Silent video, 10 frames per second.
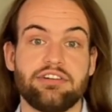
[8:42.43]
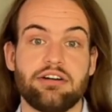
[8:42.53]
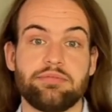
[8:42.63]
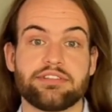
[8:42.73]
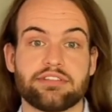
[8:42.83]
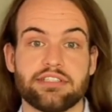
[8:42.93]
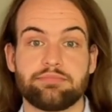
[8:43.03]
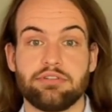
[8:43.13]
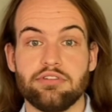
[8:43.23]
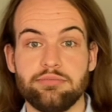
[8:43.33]
open source
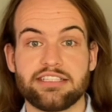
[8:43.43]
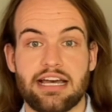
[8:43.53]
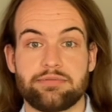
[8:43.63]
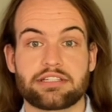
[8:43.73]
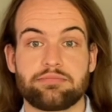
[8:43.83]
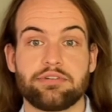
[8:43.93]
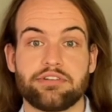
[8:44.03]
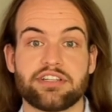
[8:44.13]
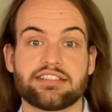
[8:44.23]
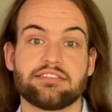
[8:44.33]
Pulumi TypeScript
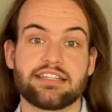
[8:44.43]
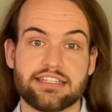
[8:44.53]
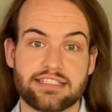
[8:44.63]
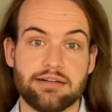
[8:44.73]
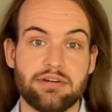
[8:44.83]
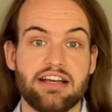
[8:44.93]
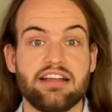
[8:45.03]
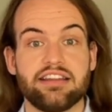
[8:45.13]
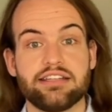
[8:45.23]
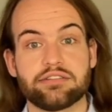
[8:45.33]
projects on GitHub
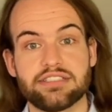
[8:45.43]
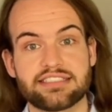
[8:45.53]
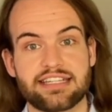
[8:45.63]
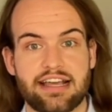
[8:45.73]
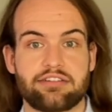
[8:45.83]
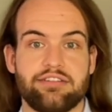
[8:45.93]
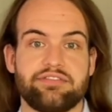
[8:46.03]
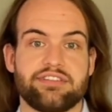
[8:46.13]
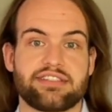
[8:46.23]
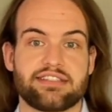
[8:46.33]
that use stack
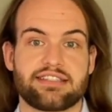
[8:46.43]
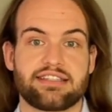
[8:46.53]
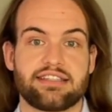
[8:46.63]
references.